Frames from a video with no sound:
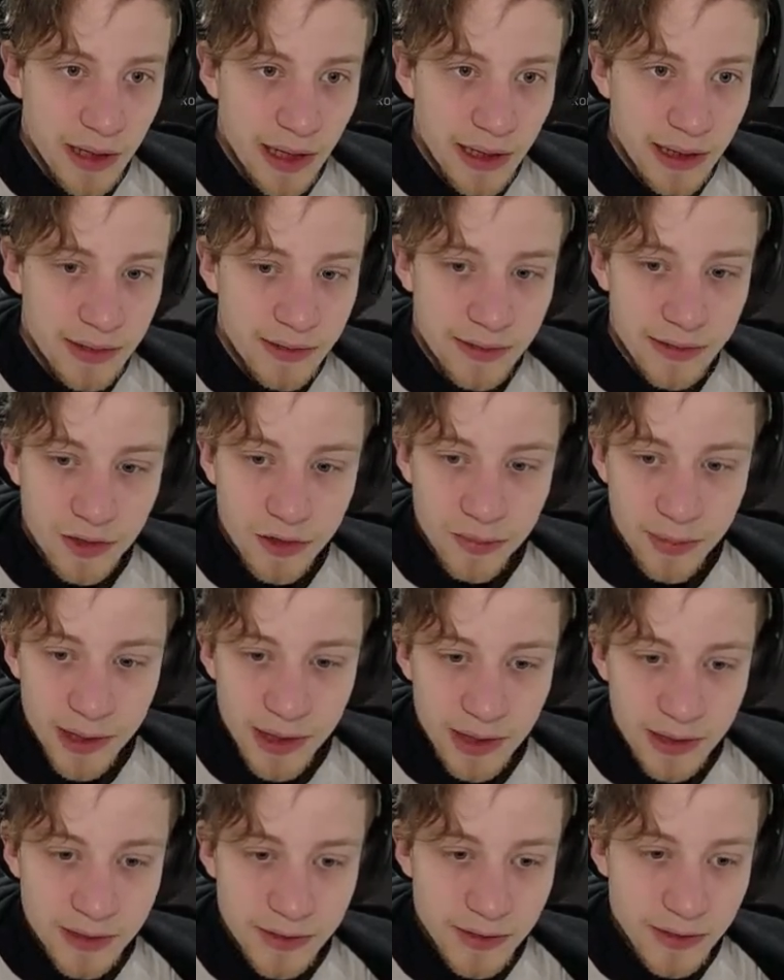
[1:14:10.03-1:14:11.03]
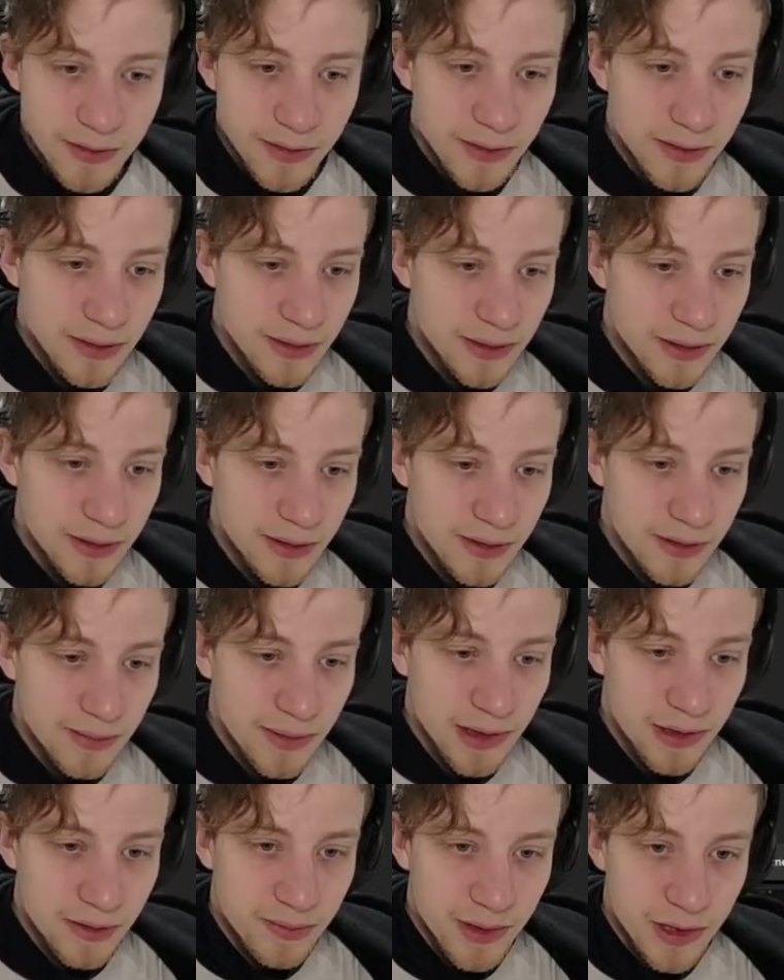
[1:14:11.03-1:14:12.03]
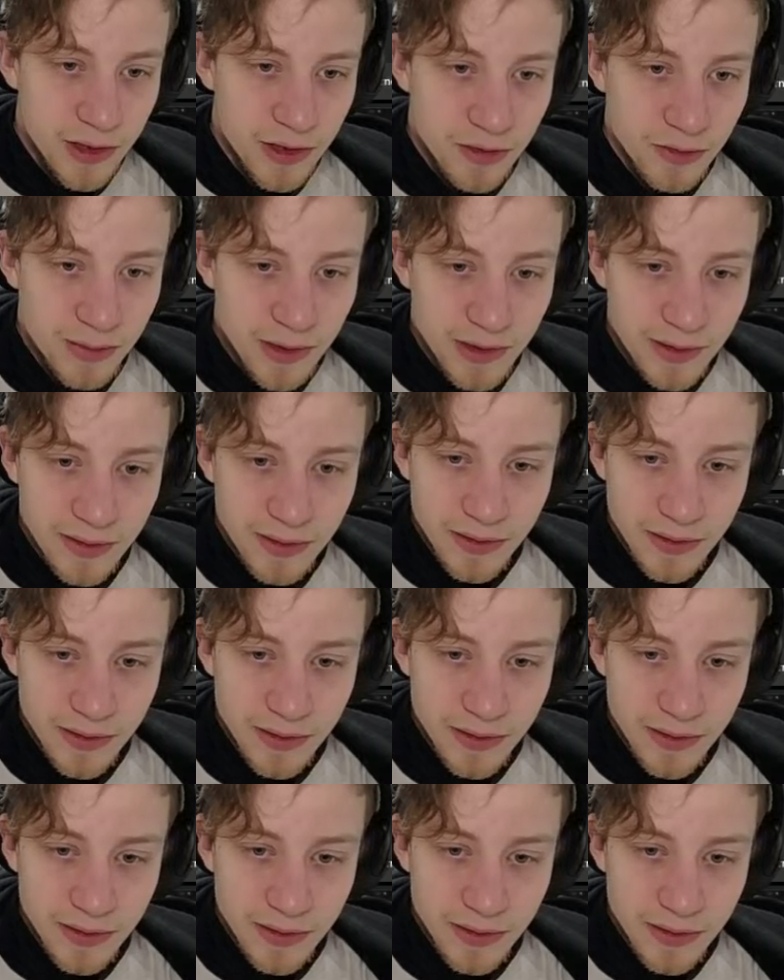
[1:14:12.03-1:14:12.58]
against the copyright, so it doesn't matter much to me.